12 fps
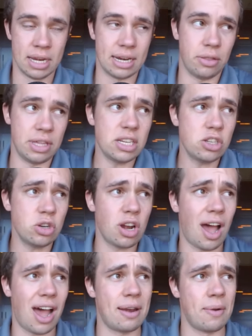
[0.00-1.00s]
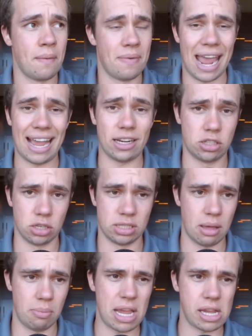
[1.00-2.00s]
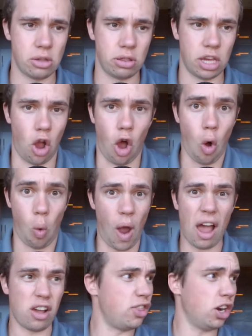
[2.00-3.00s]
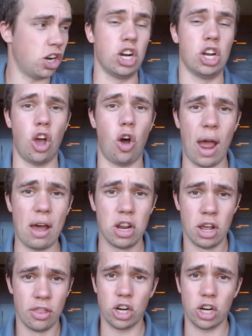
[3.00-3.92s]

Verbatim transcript: Now, these are not answers that make you think, oh, wow, they're going to go out.